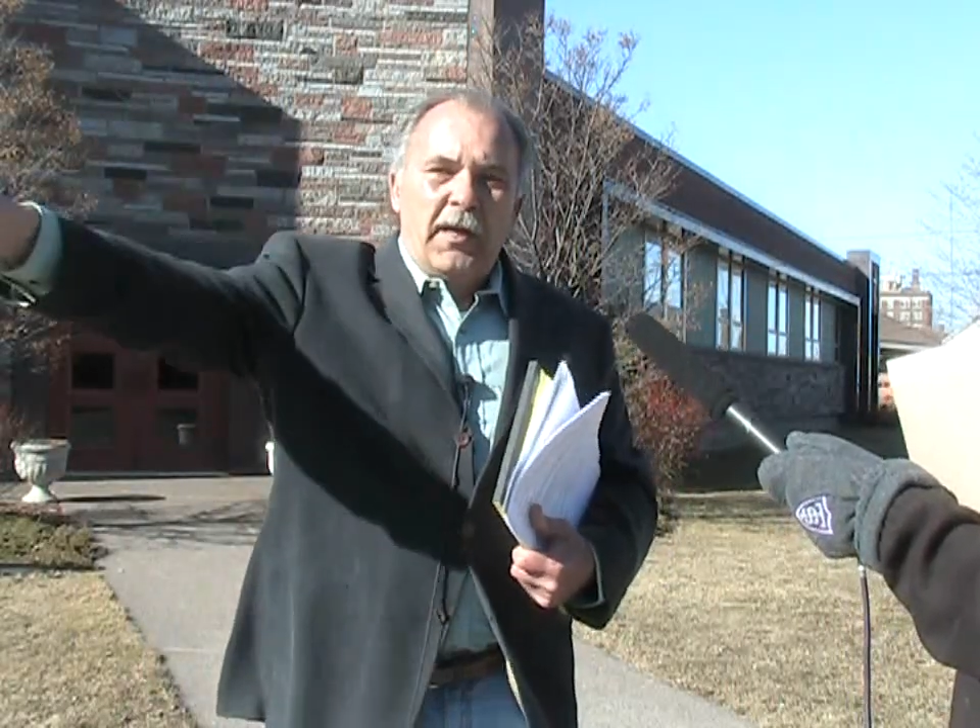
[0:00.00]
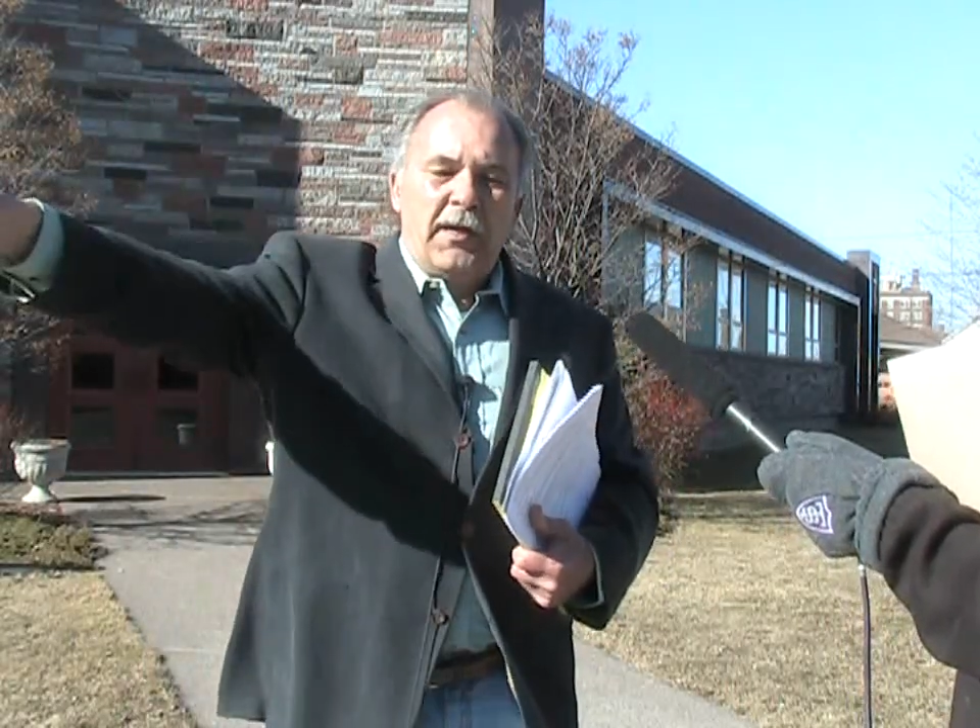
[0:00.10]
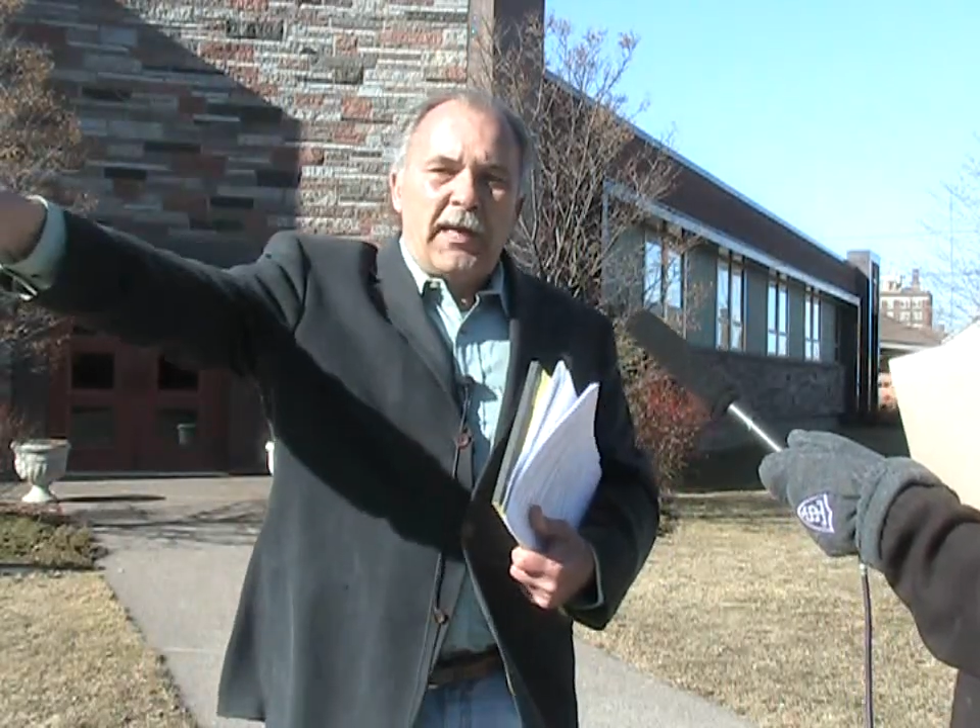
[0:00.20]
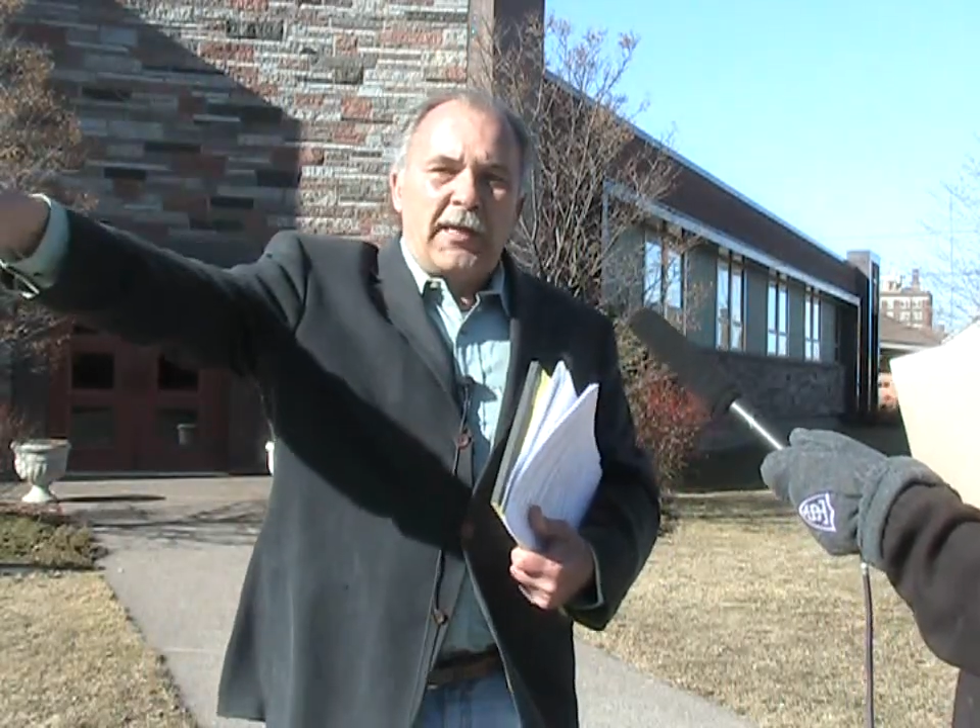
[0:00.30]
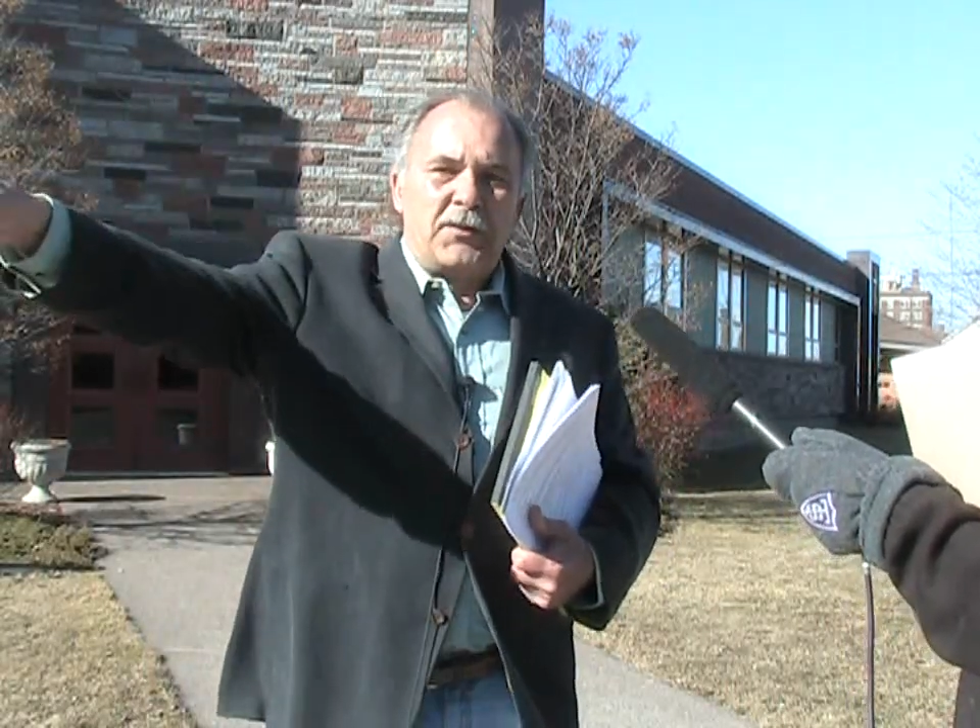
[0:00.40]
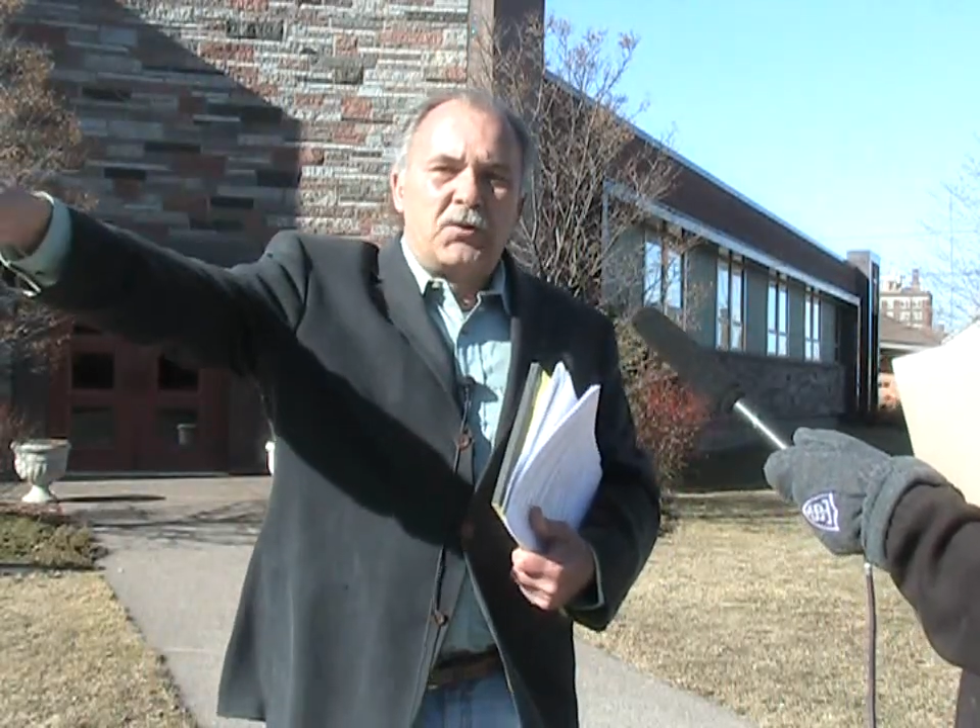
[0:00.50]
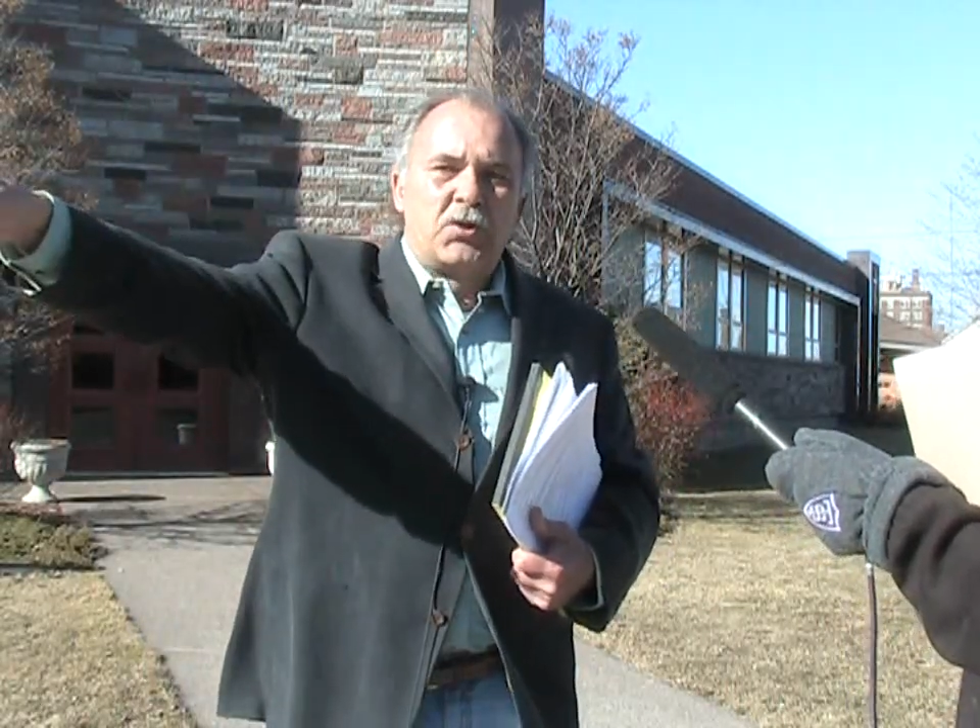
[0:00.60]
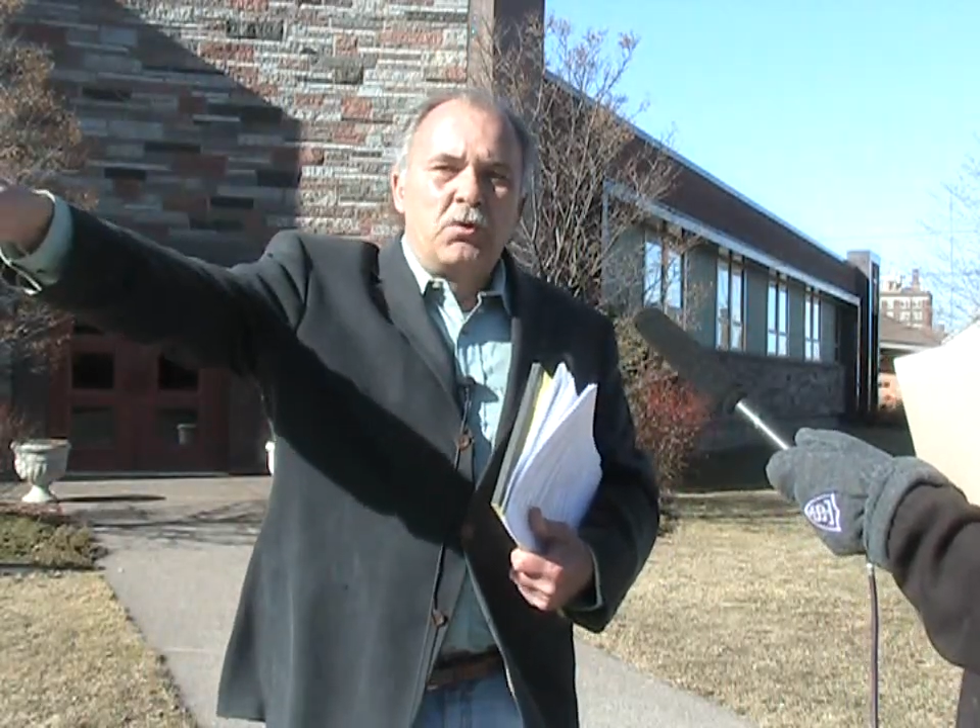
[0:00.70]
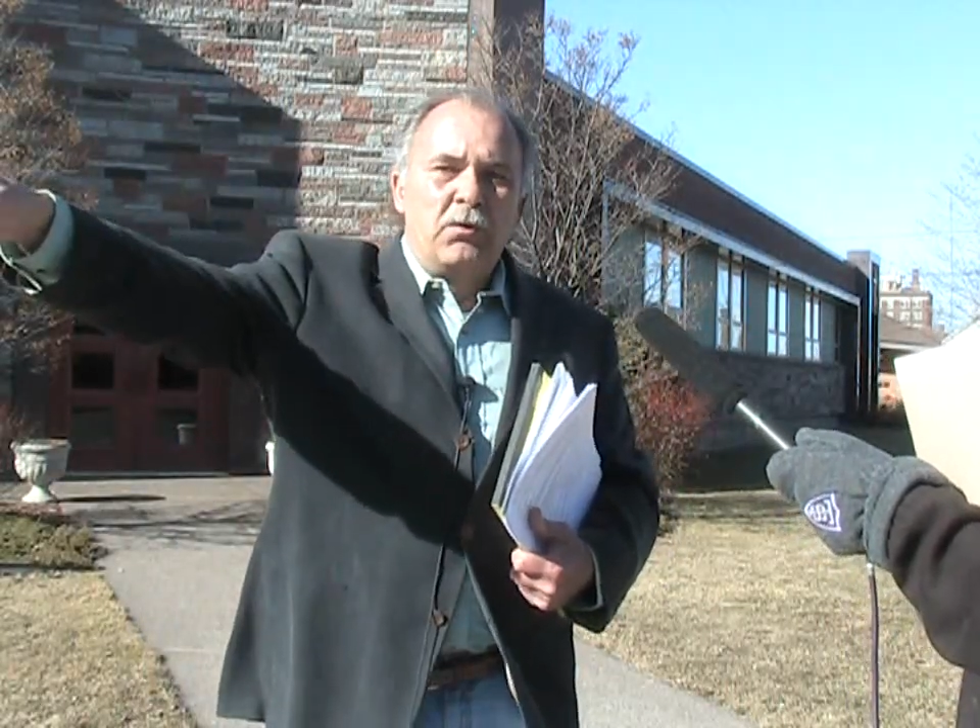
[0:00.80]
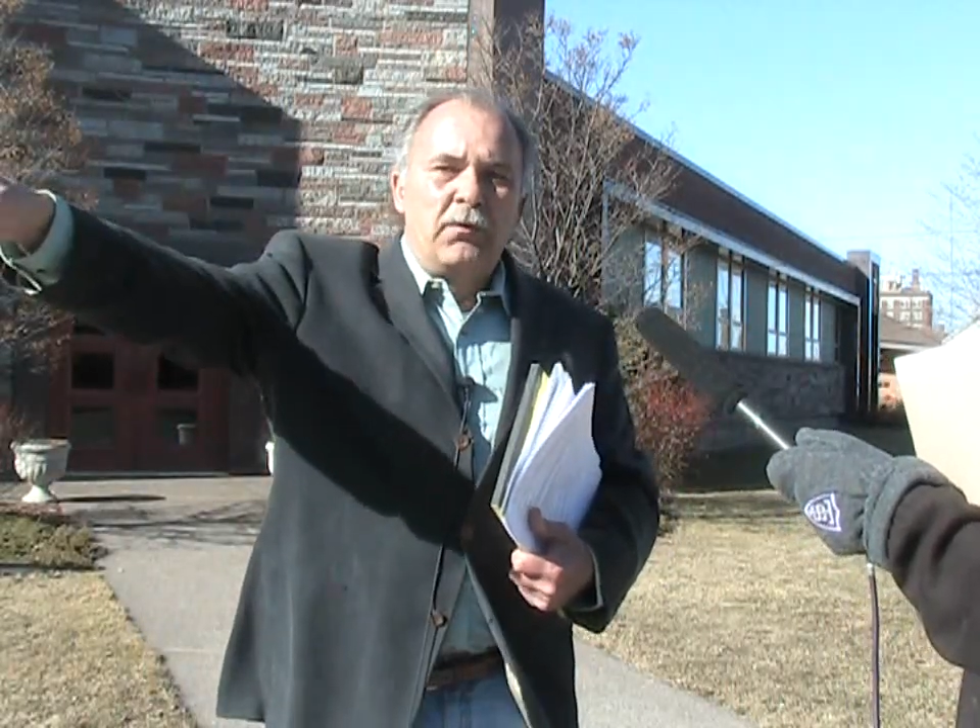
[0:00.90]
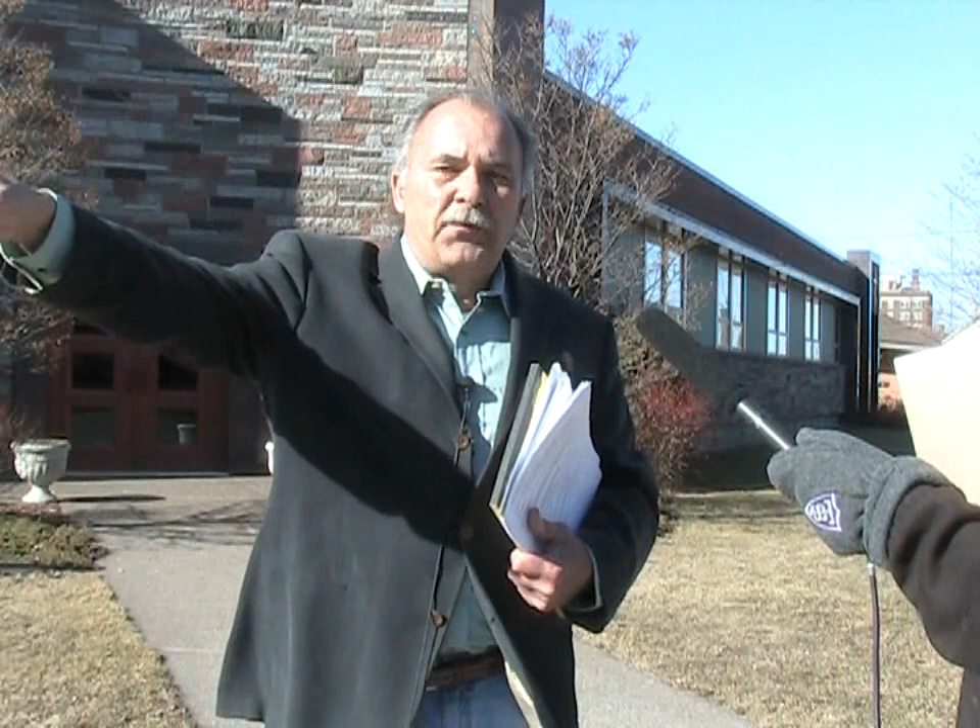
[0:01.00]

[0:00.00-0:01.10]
in that school